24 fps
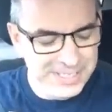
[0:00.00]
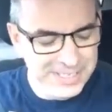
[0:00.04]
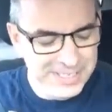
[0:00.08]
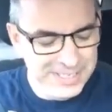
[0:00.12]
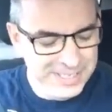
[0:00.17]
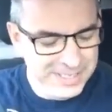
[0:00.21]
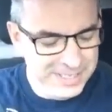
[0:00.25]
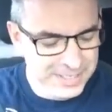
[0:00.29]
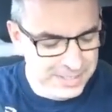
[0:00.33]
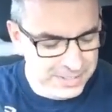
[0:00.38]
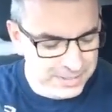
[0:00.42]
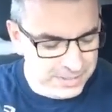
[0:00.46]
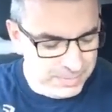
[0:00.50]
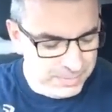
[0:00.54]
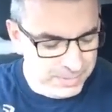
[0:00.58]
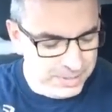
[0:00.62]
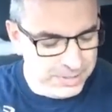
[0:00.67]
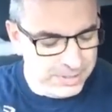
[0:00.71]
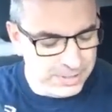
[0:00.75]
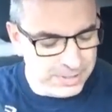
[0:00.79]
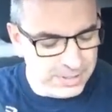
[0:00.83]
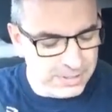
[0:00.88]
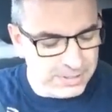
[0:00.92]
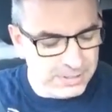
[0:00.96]
somebody
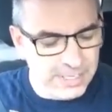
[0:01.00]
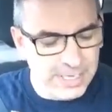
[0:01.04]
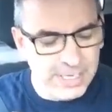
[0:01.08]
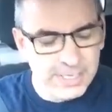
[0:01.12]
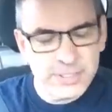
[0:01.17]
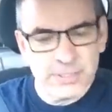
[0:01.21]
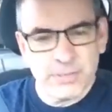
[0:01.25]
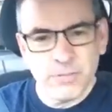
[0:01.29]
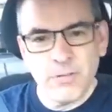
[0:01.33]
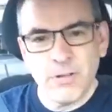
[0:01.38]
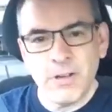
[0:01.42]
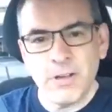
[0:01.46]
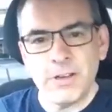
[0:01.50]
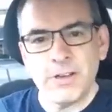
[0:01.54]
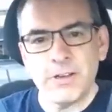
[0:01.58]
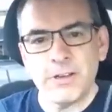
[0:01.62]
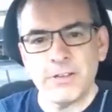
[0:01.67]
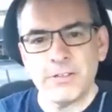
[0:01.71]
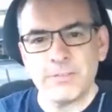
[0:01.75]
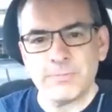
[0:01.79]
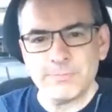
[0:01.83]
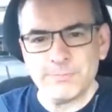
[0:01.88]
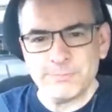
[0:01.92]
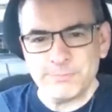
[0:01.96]
took a
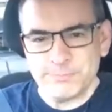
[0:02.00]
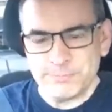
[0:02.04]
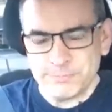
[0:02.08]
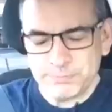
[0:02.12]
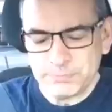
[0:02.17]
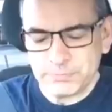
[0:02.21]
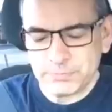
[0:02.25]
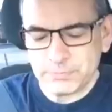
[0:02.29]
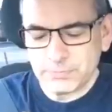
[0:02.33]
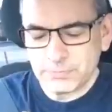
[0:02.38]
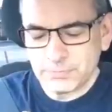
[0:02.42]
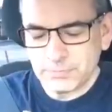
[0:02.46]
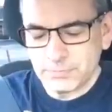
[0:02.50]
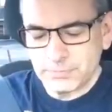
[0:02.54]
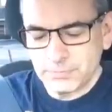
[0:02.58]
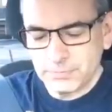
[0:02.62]
glass of water